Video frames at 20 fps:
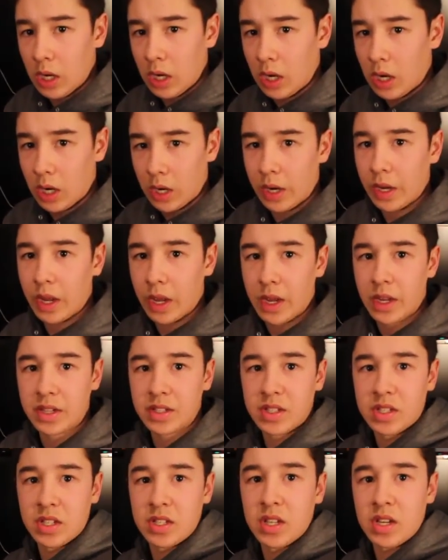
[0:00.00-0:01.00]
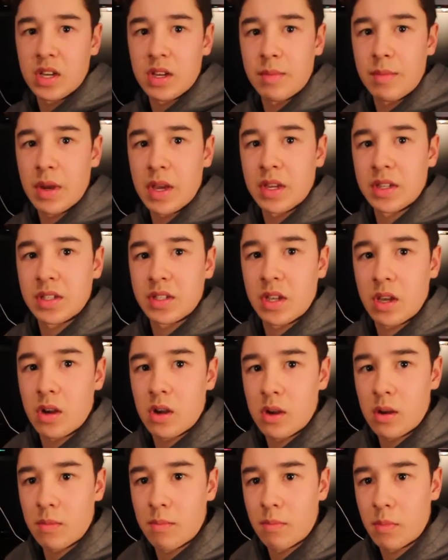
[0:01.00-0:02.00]
Alright guys, the time has
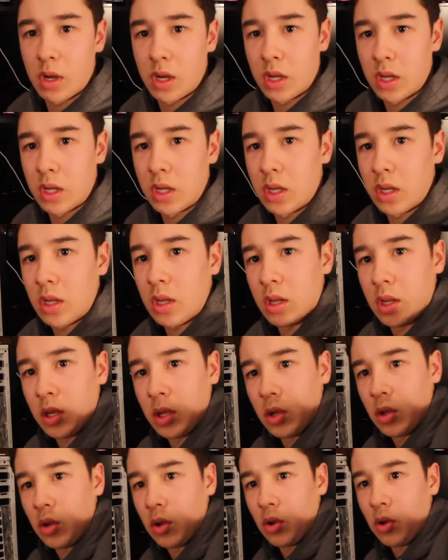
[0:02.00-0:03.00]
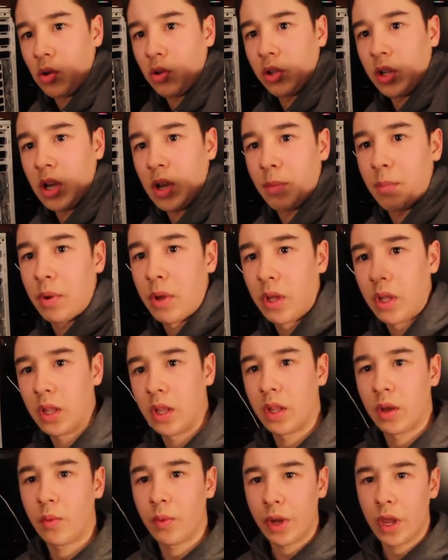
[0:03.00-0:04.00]
come. Hold up,
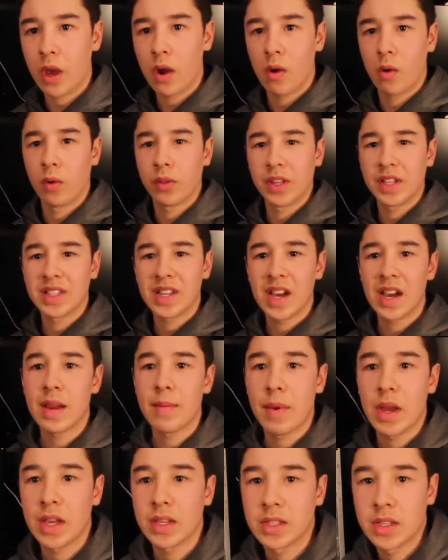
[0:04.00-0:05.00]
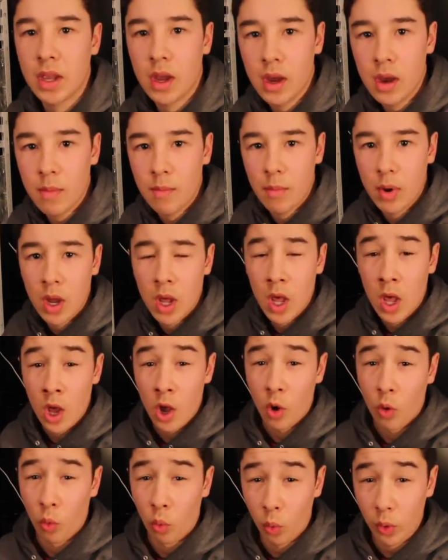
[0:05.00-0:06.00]
there we go. The time has come.
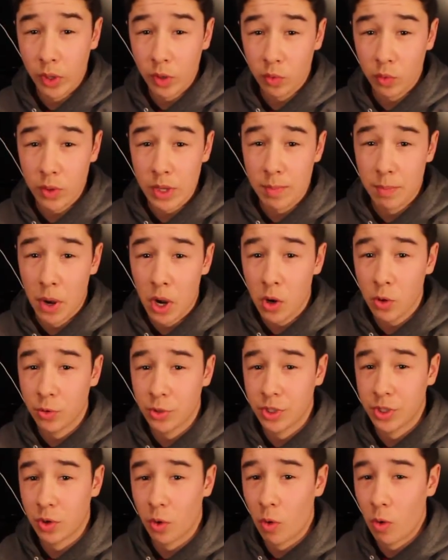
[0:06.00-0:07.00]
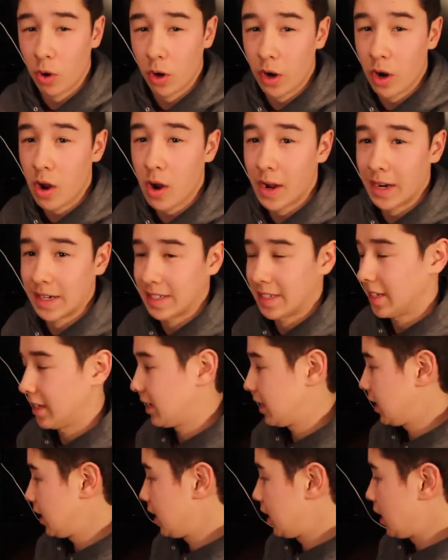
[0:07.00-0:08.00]
Will we post or not?
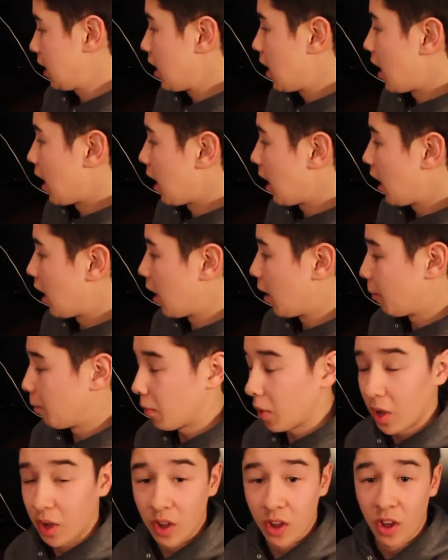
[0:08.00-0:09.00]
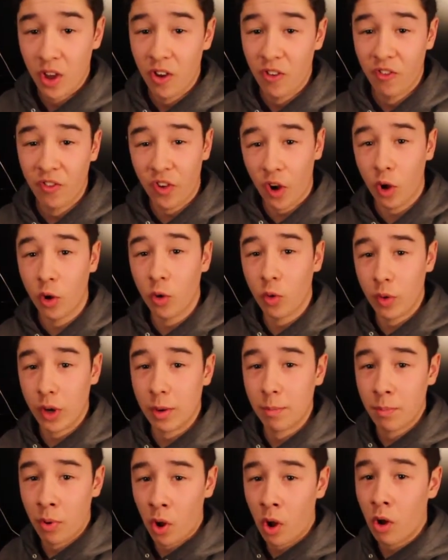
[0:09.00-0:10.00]

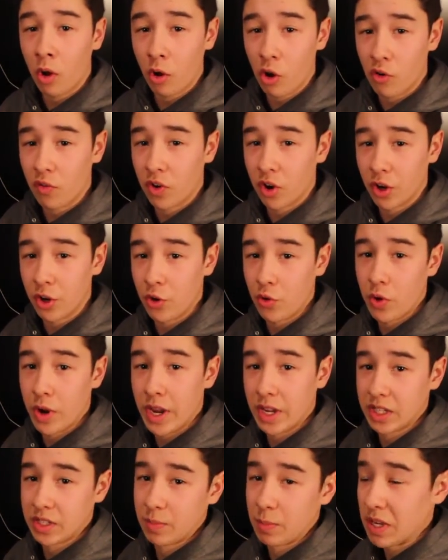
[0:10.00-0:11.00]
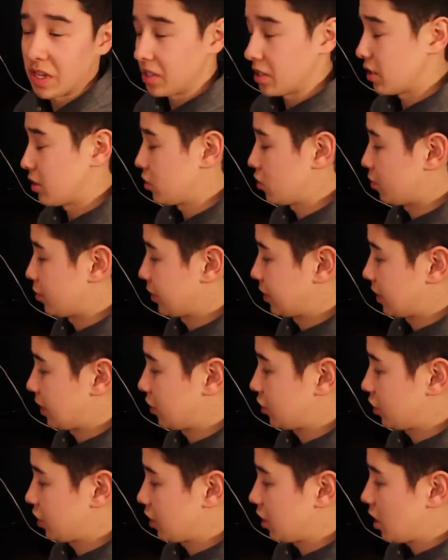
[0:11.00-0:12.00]
Following Paul over at Newegg's PC
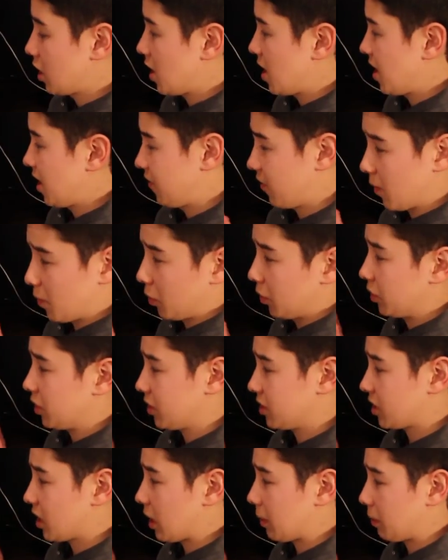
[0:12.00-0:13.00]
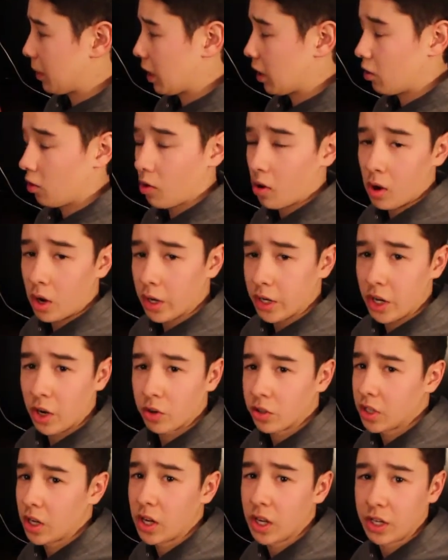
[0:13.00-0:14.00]
Superstition, if you put the side panel on,
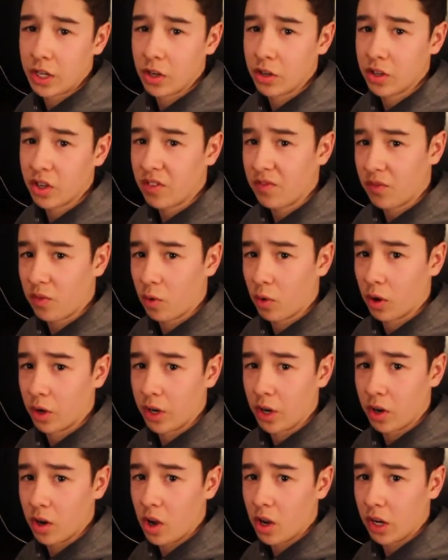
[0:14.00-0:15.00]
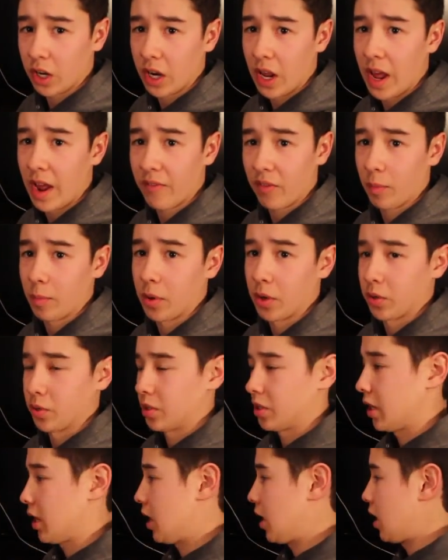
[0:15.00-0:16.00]
you're done. You're done for. You're not gonna ever
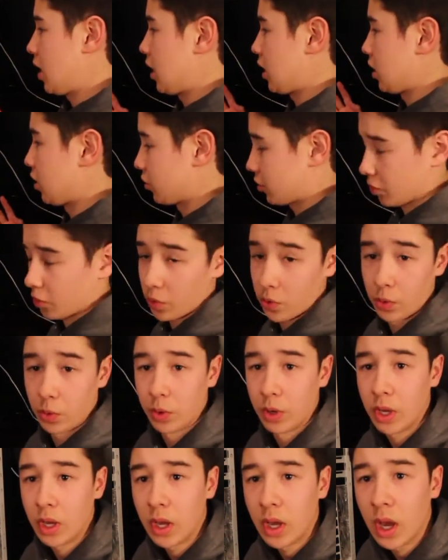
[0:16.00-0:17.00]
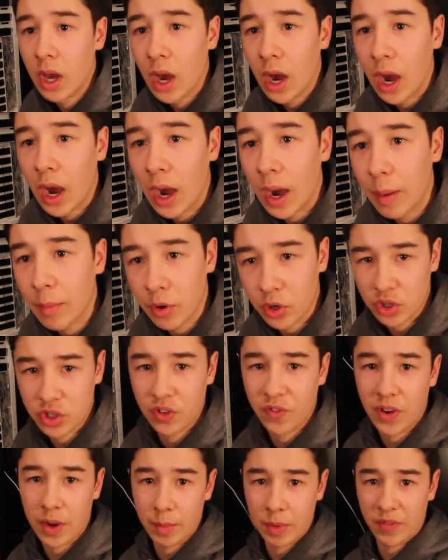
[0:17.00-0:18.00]
post. You're screwed. I'm not
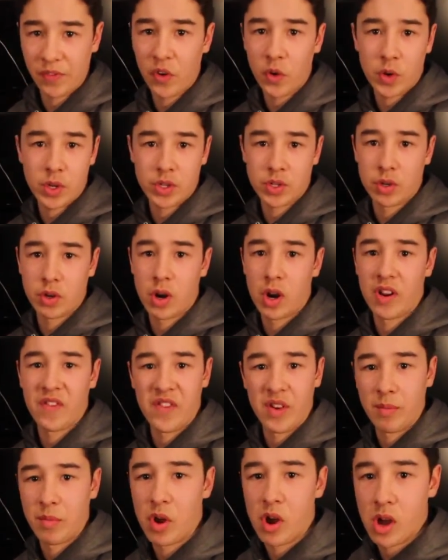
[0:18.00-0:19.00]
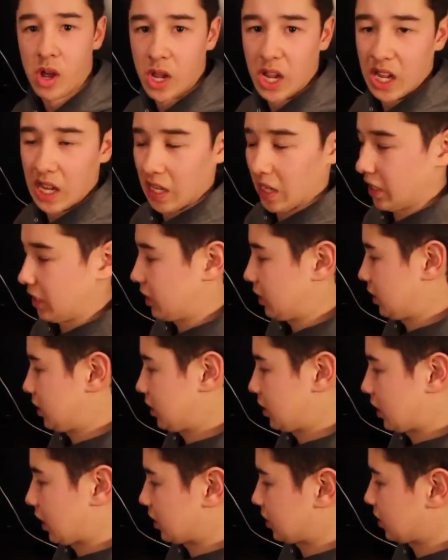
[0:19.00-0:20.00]
sure if I'm in focus or not. If I'm not,
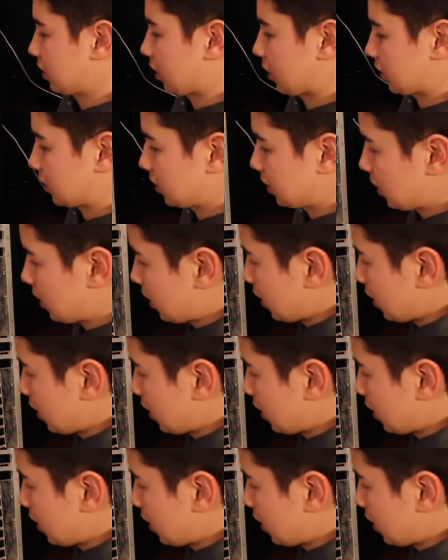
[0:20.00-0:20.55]
that sucks.